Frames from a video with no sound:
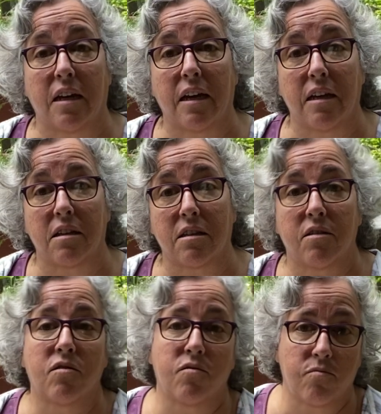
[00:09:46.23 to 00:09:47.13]
days,
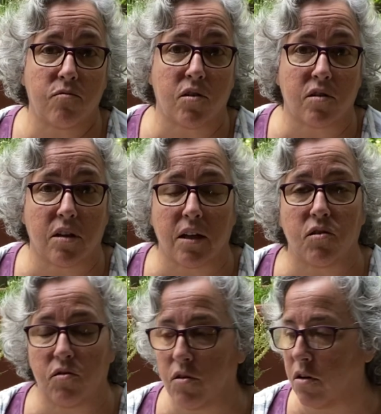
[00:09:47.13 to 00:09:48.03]
just to
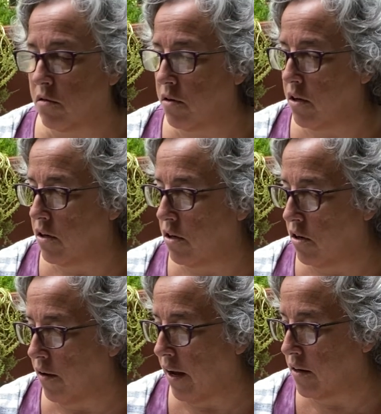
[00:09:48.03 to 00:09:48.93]
let you know
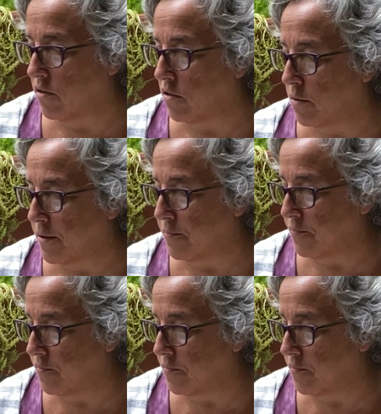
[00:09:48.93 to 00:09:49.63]
how to do it.